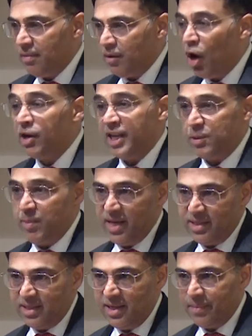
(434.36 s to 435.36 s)

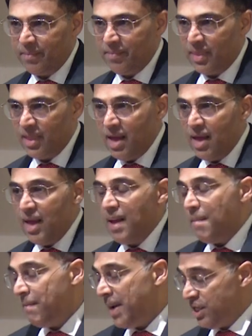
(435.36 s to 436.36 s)
context-based.
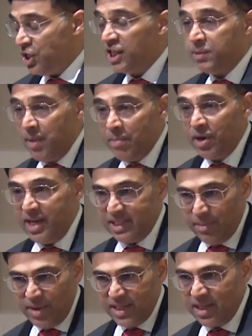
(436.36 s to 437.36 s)
My chess memory
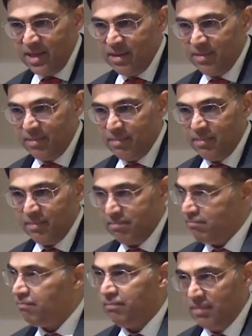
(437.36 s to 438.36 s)
is amazing.
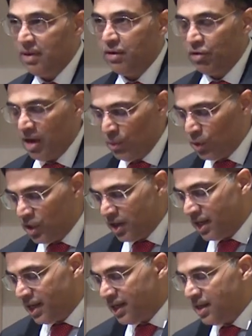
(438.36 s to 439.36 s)
You know, I won't
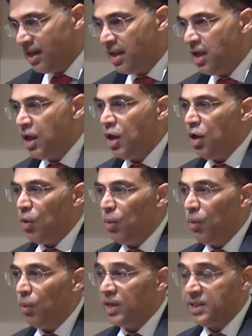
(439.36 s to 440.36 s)
deny it.
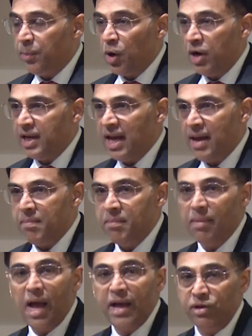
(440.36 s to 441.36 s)
Once upon a
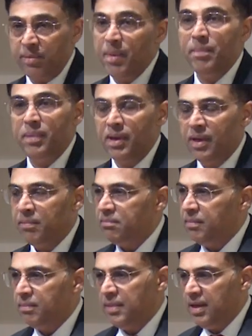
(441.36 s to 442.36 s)
time, I could
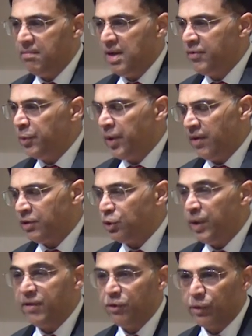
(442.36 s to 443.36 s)
remember, even when I was
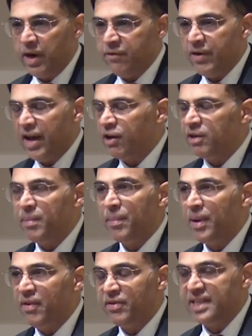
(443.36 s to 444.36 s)
24, 25, I could
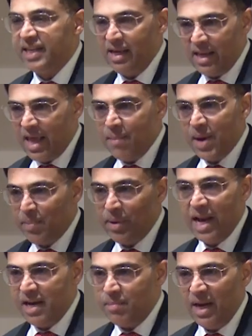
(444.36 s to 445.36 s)
remember every single game I'd
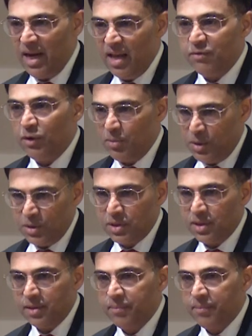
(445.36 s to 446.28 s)
played in my life almost.